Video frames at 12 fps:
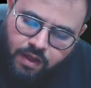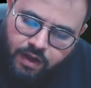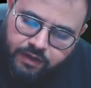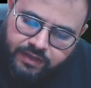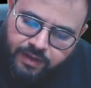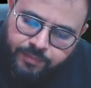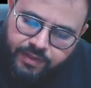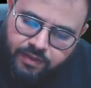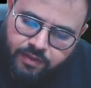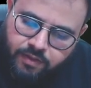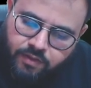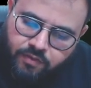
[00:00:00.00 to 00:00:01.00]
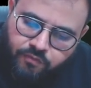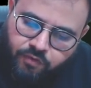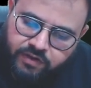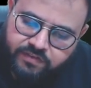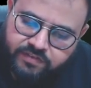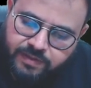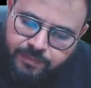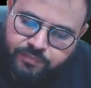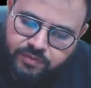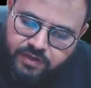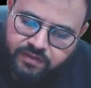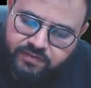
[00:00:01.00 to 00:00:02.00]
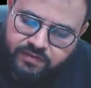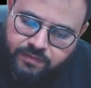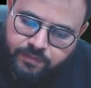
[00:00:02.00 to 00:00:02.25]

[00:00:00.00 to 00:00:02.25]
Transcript: Tell me, what is step 3, sir?